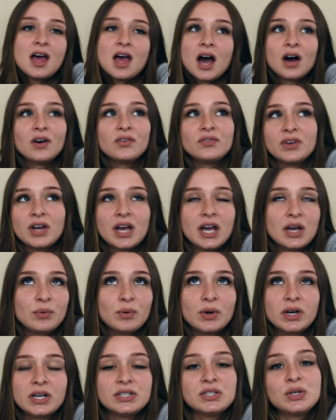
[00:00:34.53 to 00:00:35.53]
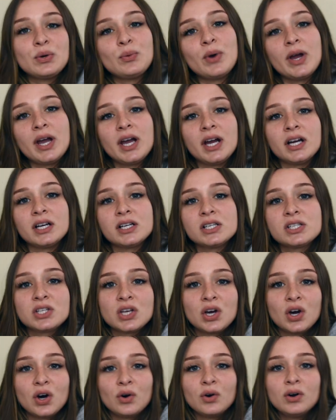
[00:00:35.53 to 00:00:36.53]
outfit I wanted to wear,
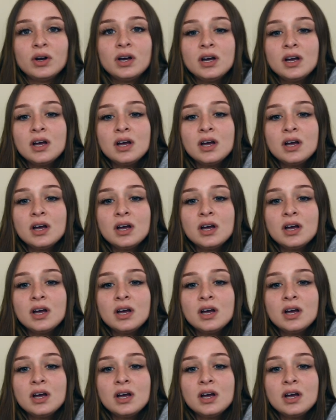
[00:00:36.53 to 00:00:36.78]
so